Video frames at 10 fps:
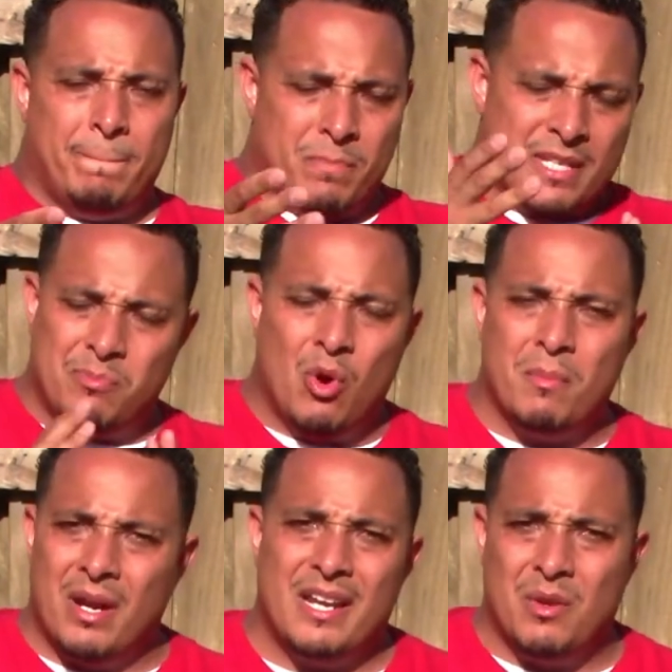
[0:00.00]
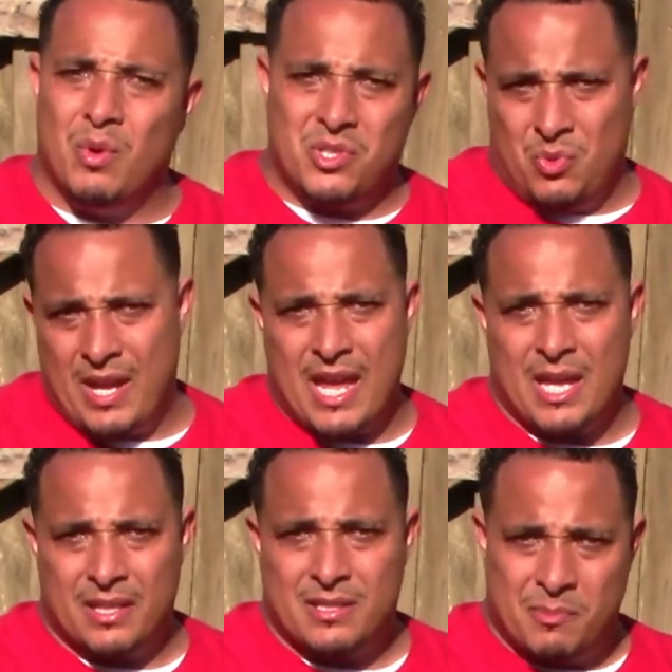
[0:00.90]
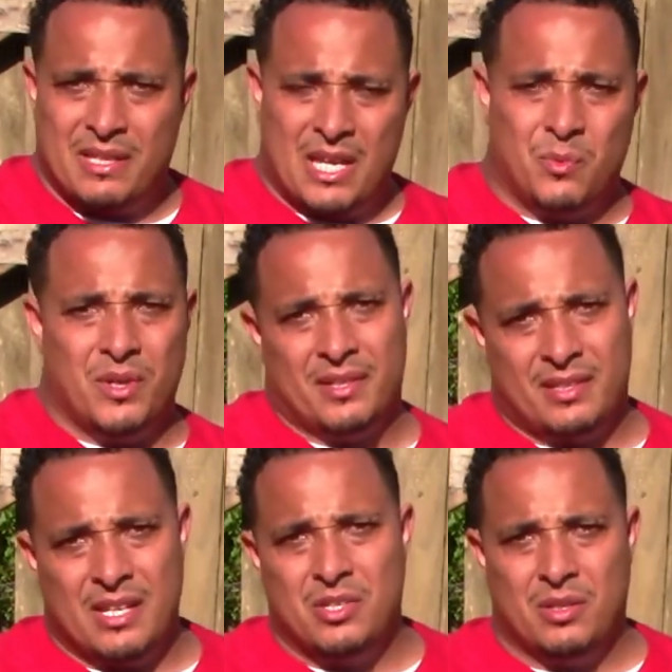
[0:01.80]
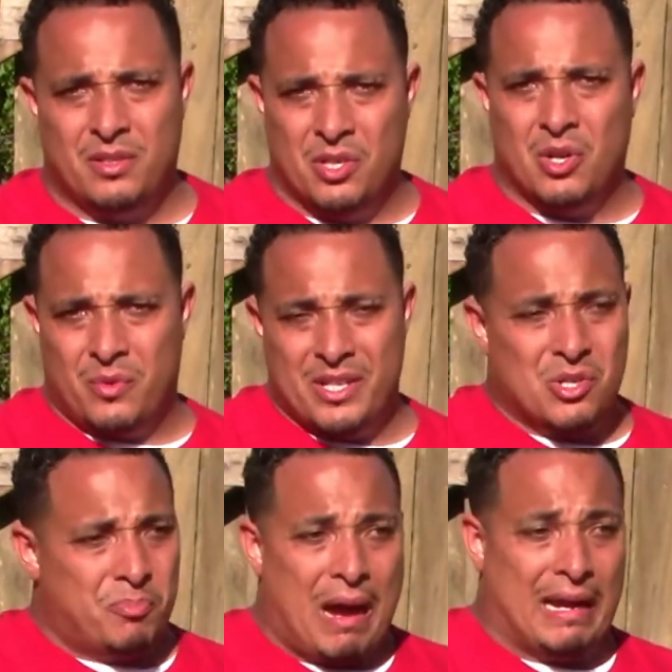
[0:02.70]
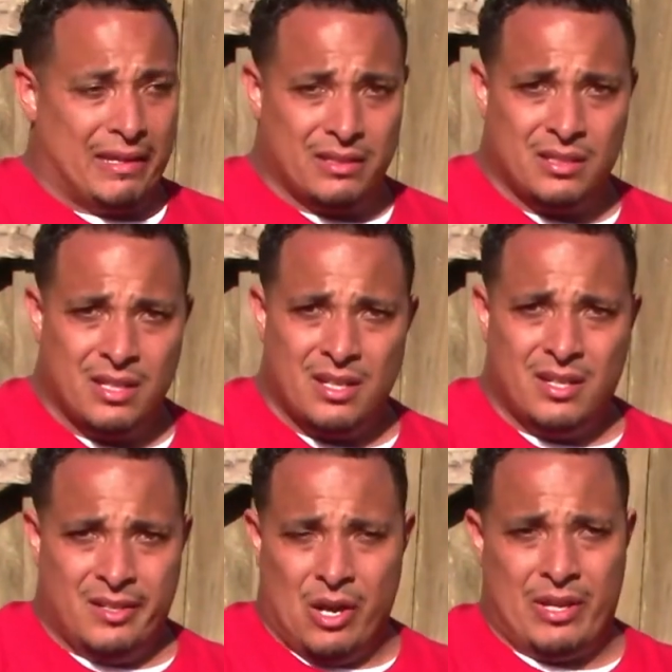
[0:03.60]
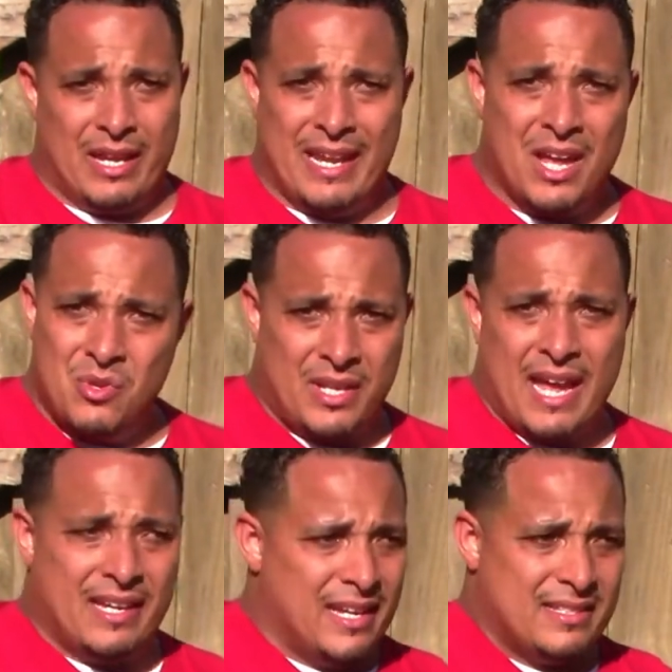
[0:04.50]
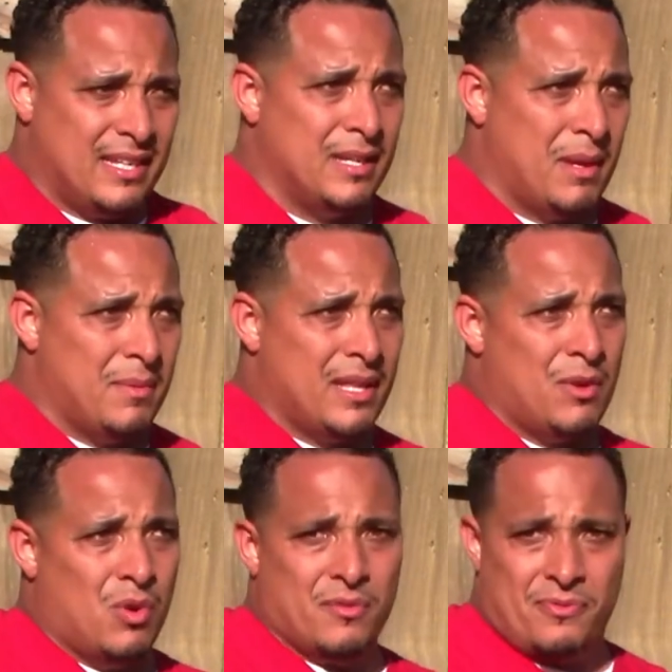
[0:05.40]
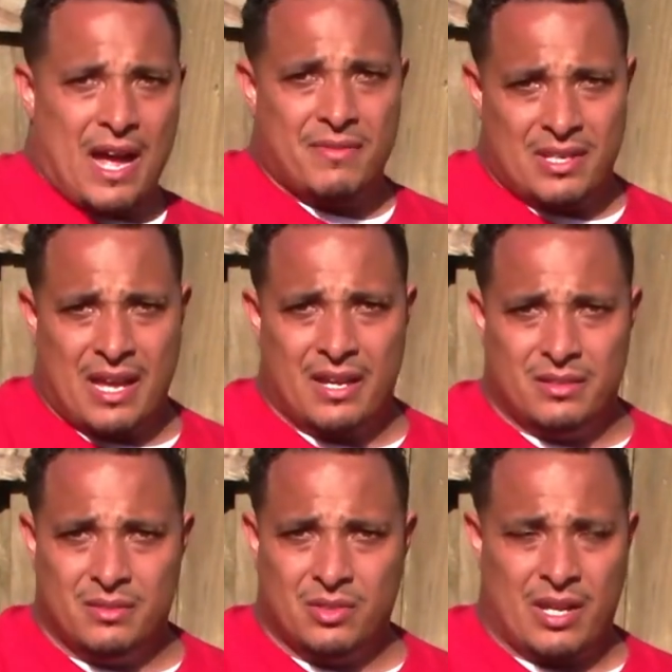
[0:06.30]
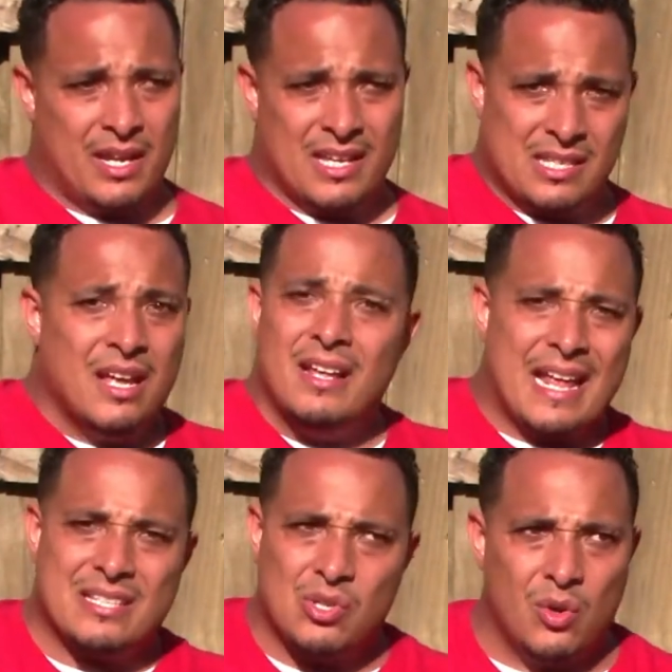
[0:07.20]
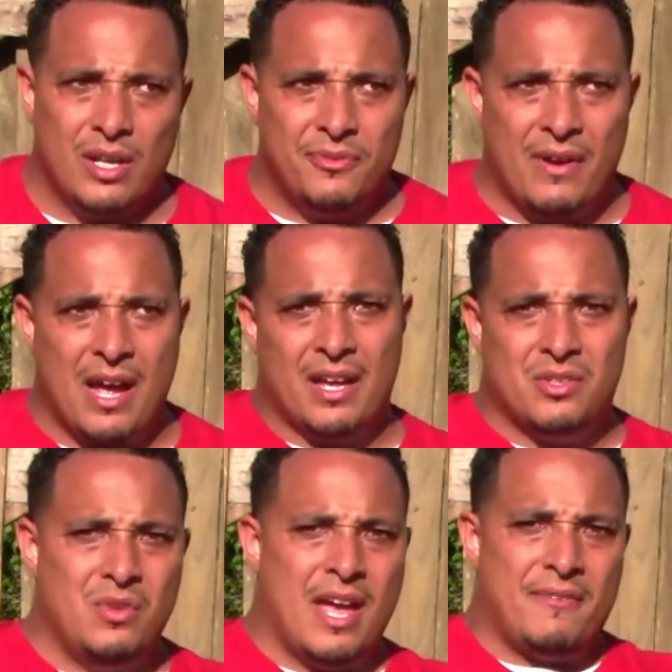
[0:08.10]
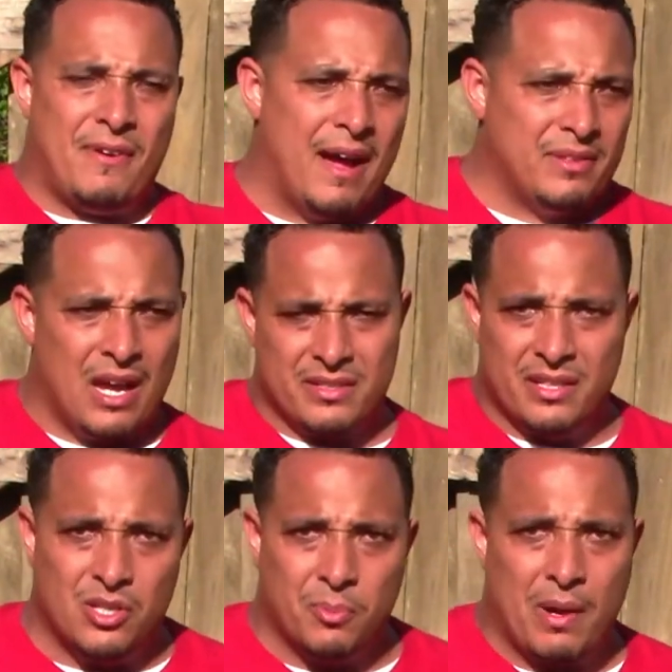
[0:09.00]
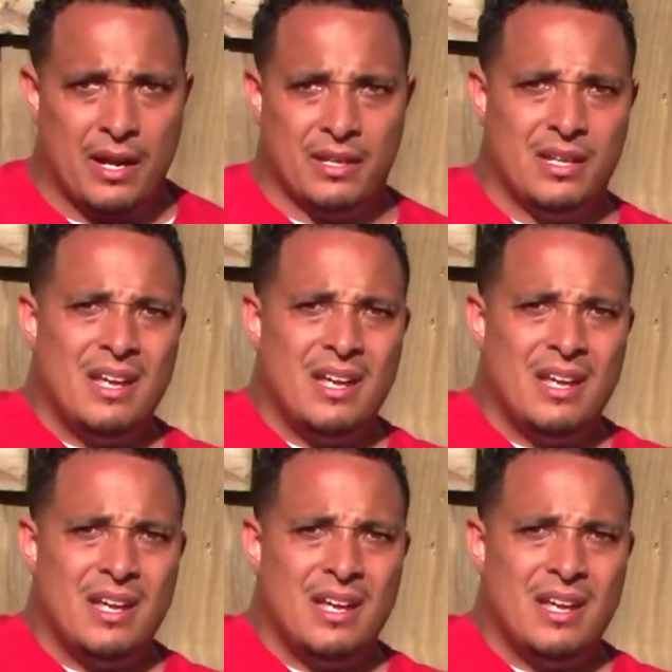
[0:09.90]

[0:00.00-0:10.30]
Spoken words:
It's more money than what you had to begin with in your pocket. Okay, now you can't get 10. Maybe they want 5 of that. Okay, that's totally fine. You have $5,000 in your pocket.